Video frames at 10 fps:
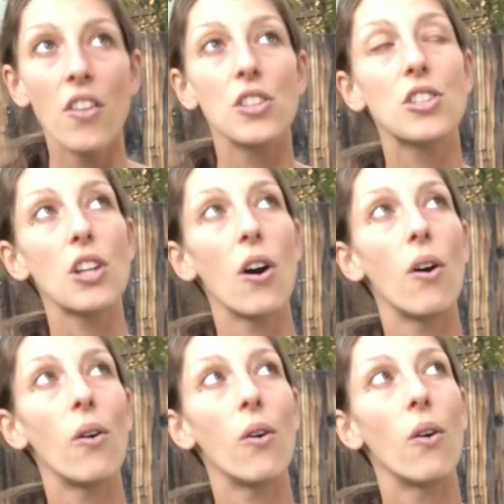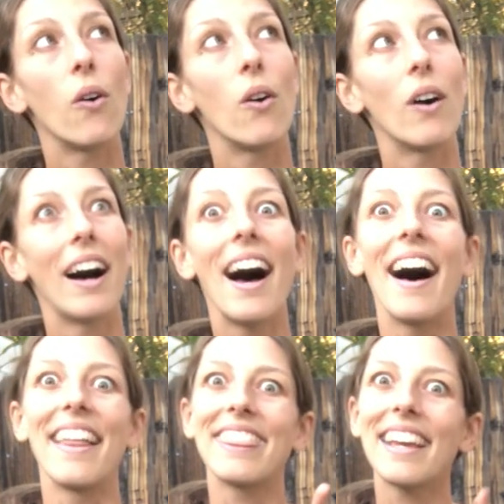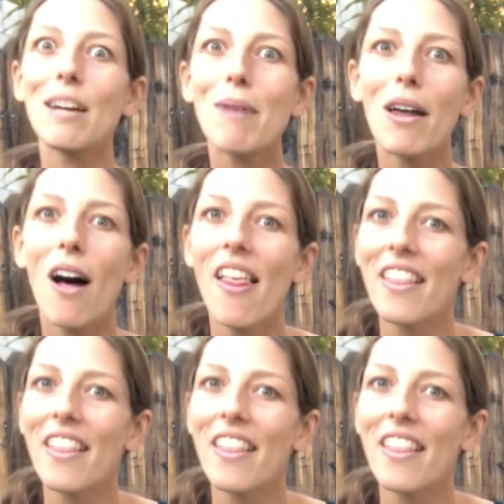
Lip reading: So, think about